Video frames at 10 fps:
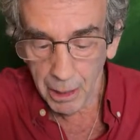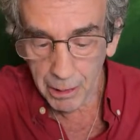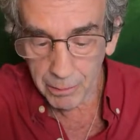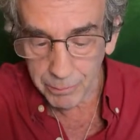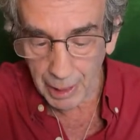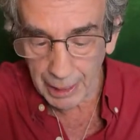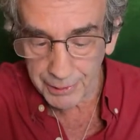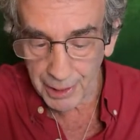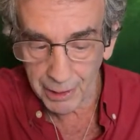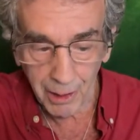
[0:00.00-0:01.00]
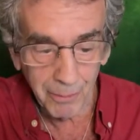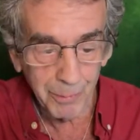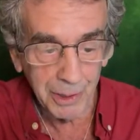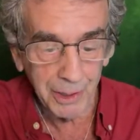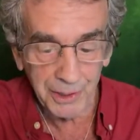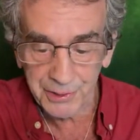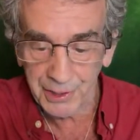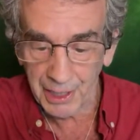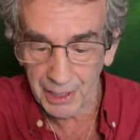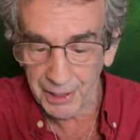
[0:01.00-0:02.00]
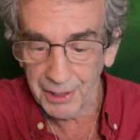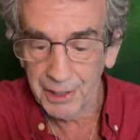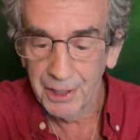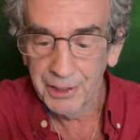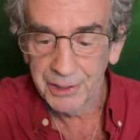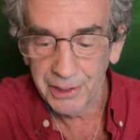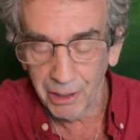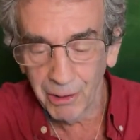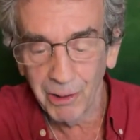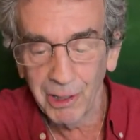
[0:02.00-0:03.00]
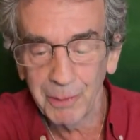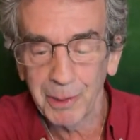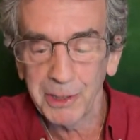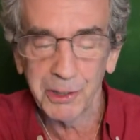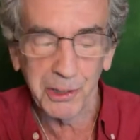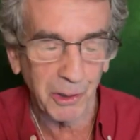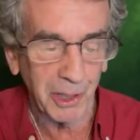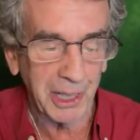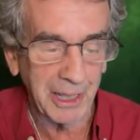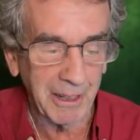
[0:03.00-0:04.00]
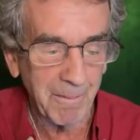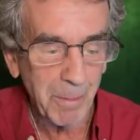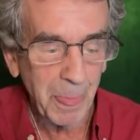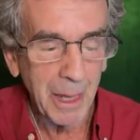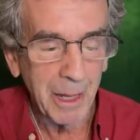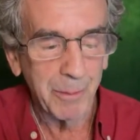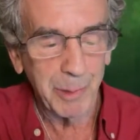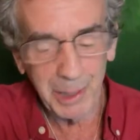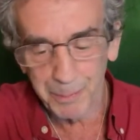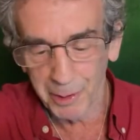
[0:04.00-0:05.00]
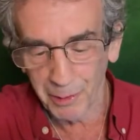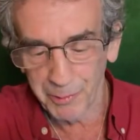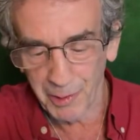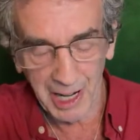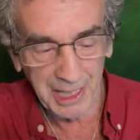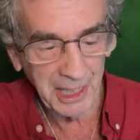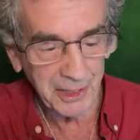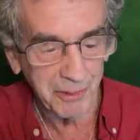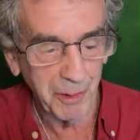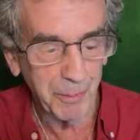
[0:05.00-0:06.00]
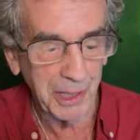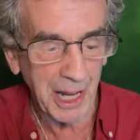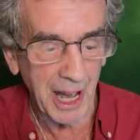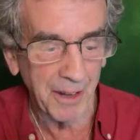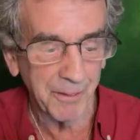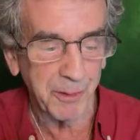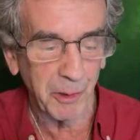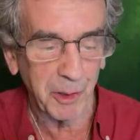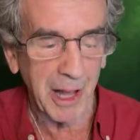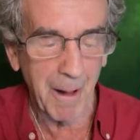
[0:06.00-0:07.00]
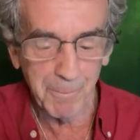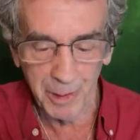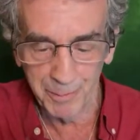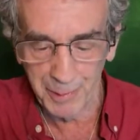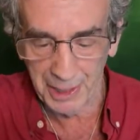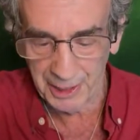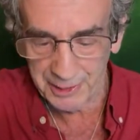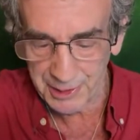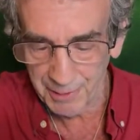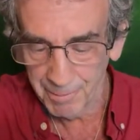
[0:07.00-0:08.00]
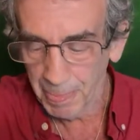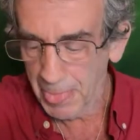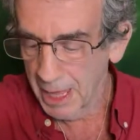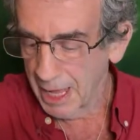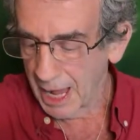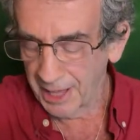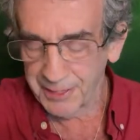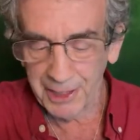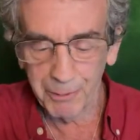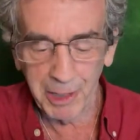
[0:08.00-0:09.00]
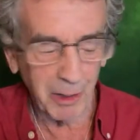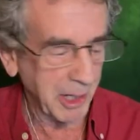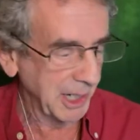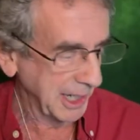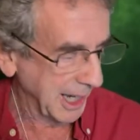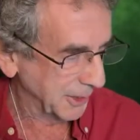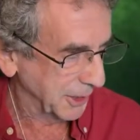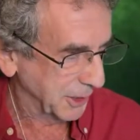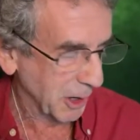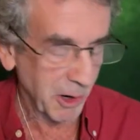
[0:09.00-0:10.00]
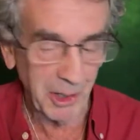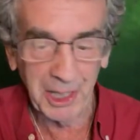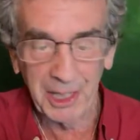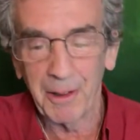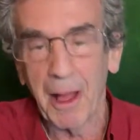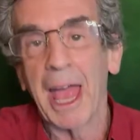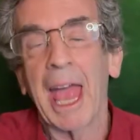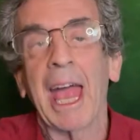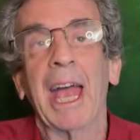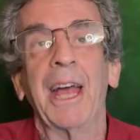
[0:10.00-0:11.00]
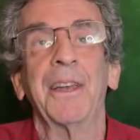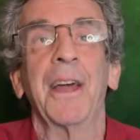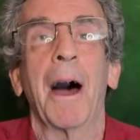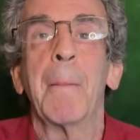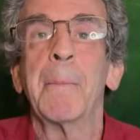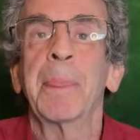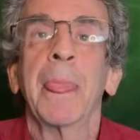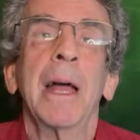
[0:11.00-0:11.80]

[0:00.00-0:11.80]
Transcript: All right. Hello, Melissa. Slowly but surely, people are finding us. We've been on for a couple of minutes. I think we are going to get started, and